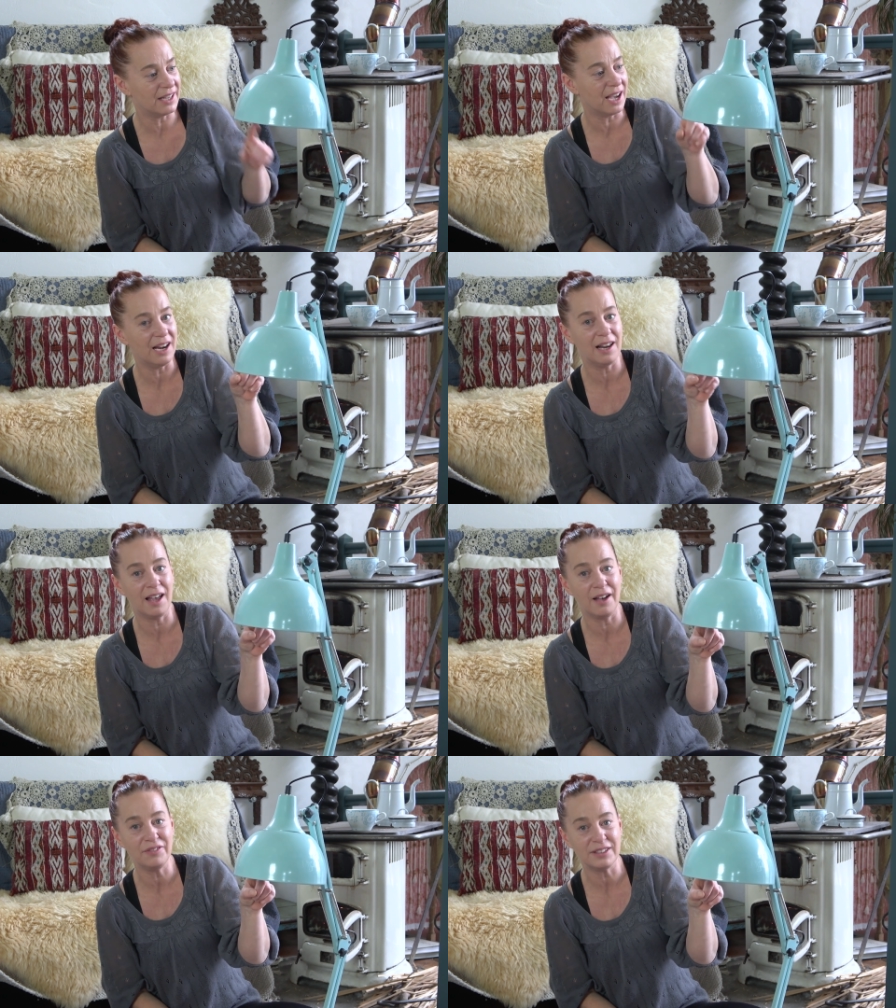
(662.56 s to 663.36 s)
and I
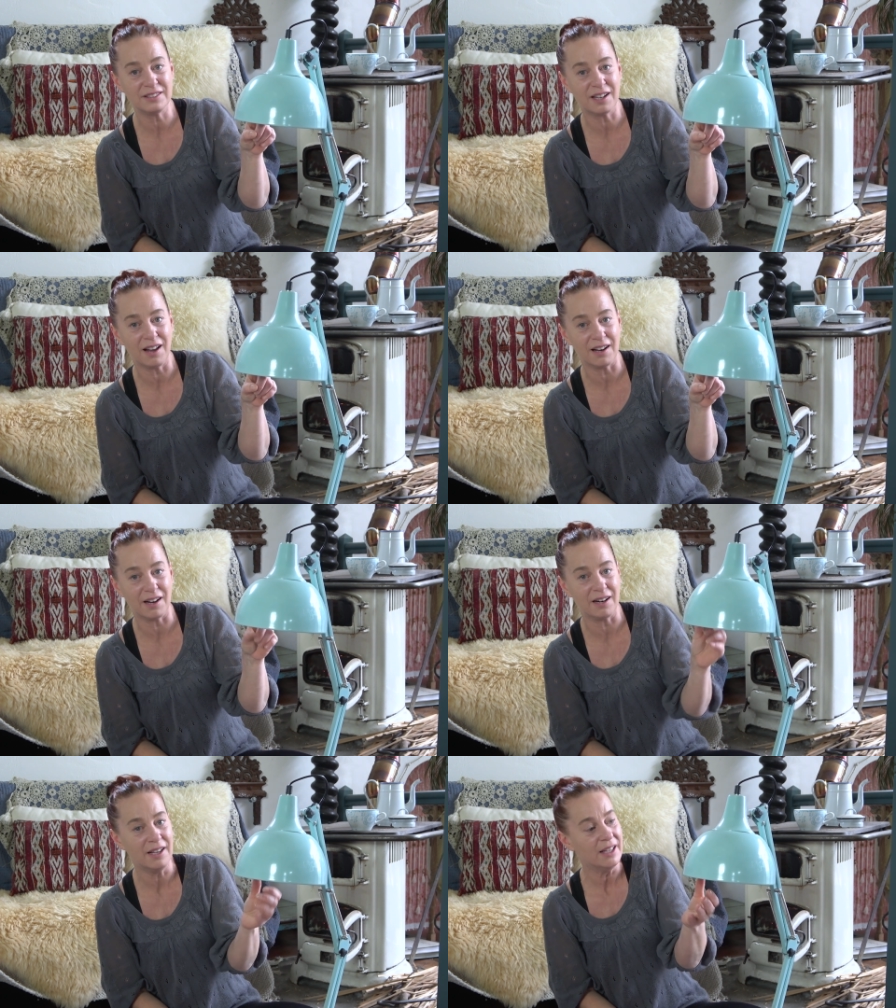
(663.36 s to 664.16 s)
love this
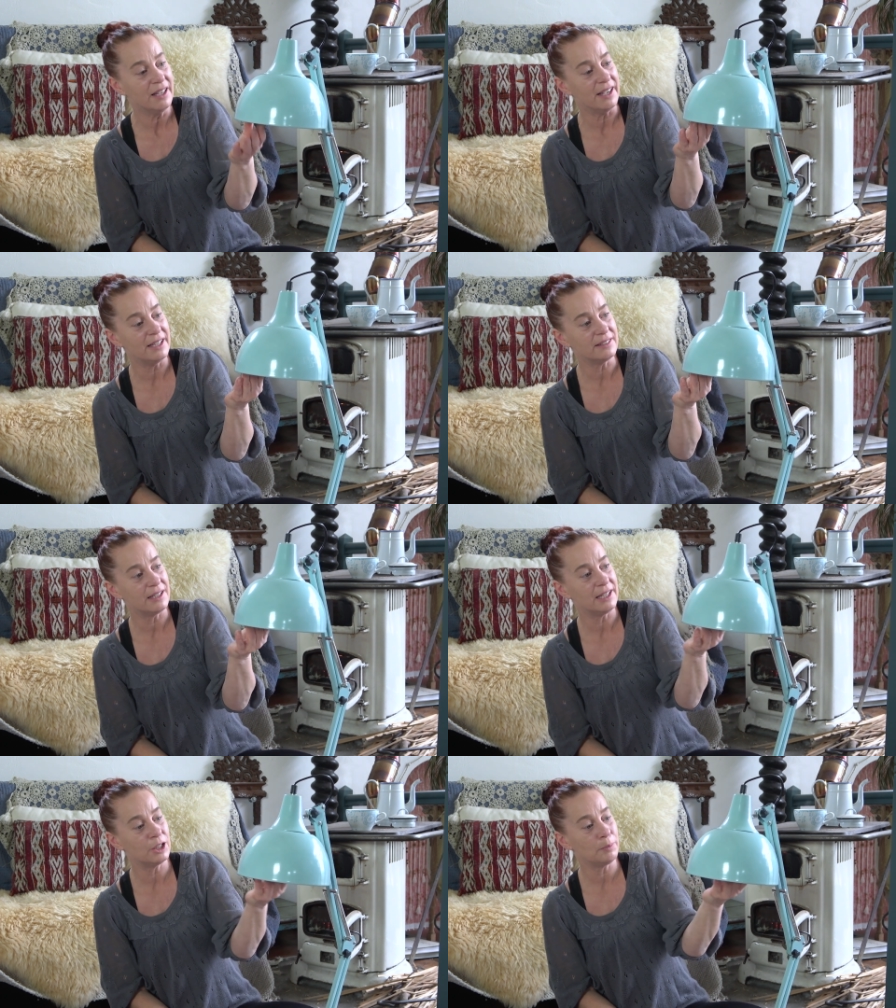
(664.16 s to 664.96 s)
color. It is
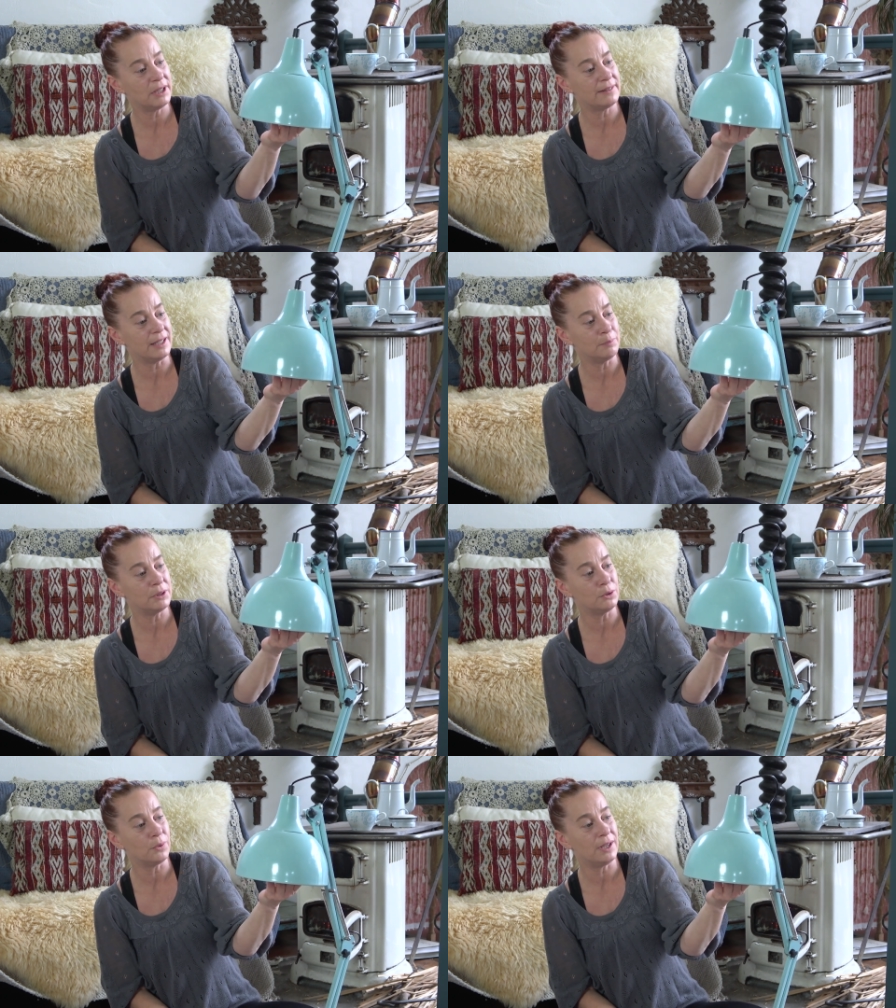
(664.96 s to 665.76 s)
a little bit in
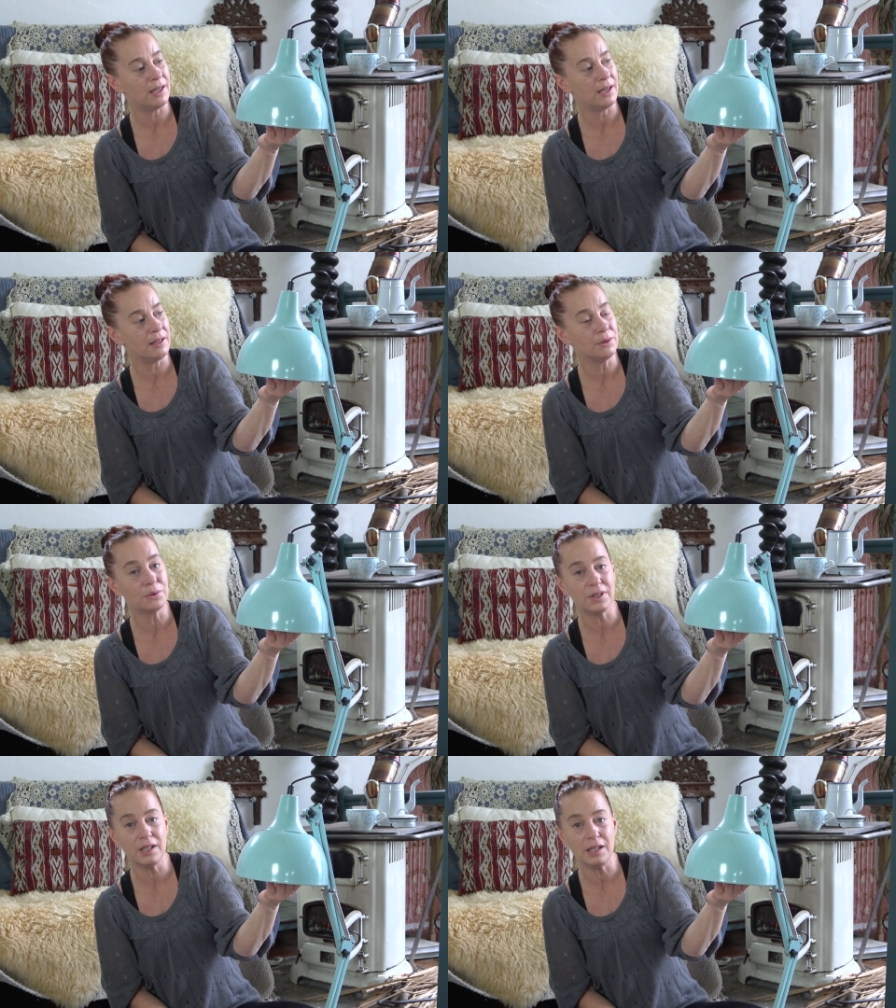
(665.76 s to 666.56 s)
between
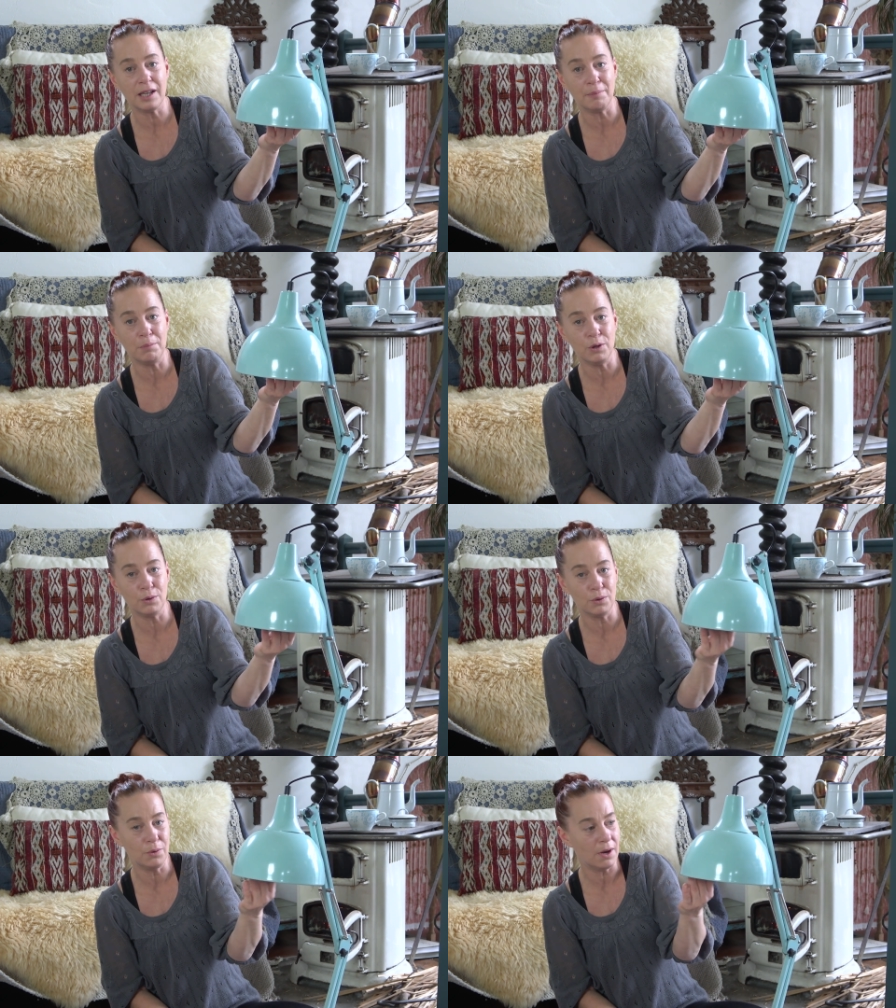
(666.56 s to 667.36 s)
green and
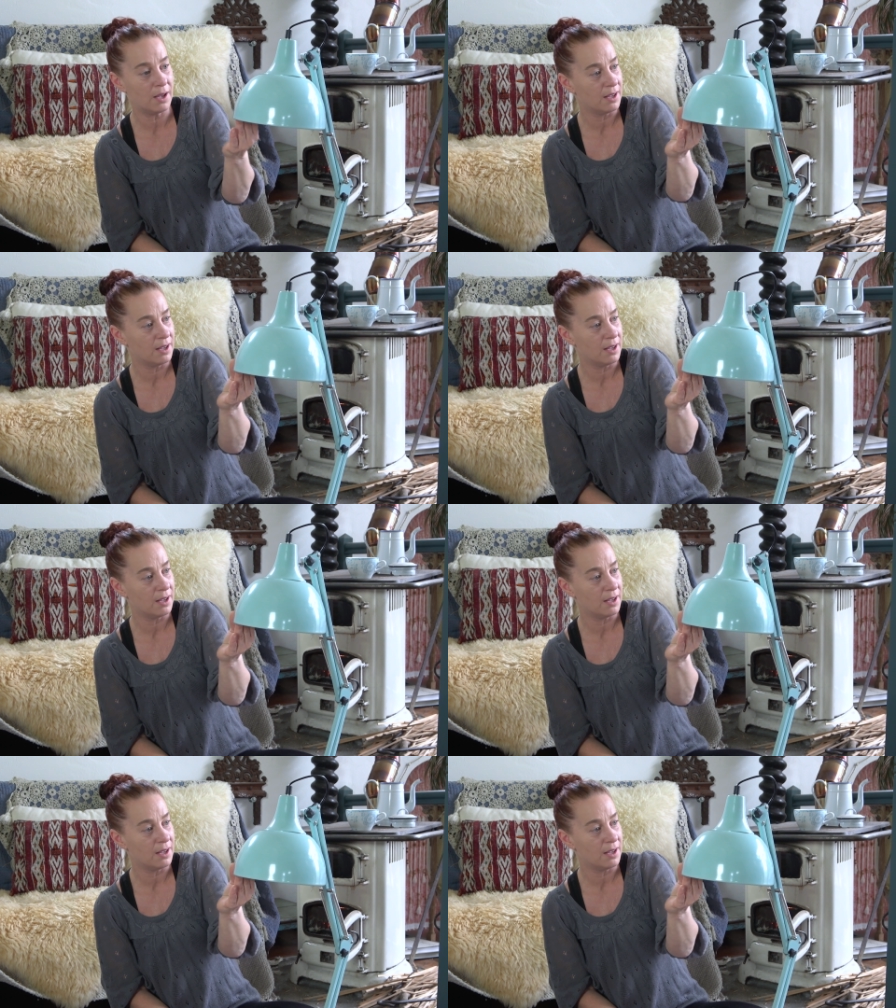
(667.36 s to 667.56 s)
blue.